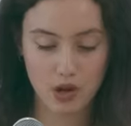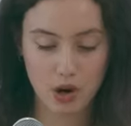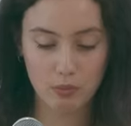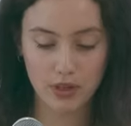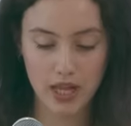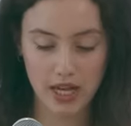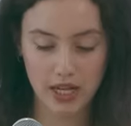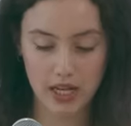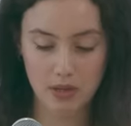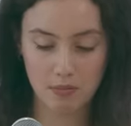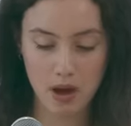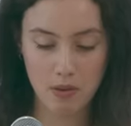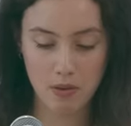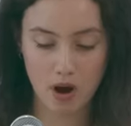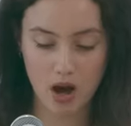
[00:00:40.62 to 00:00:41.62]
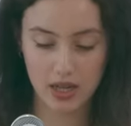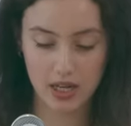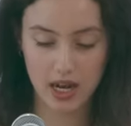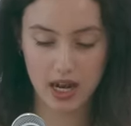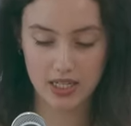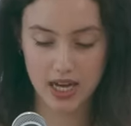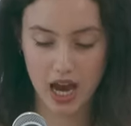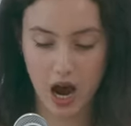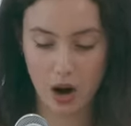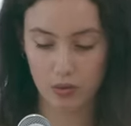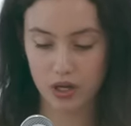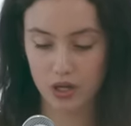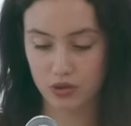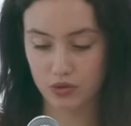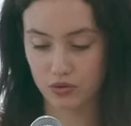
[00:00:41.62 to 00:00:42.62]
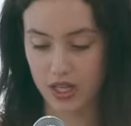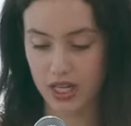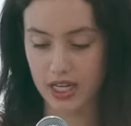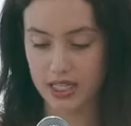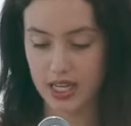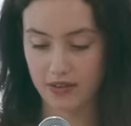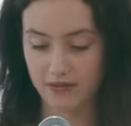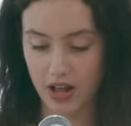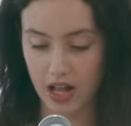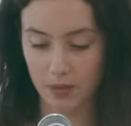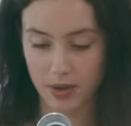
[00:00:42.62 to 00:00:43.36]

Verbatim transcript: that we designed for our seniors where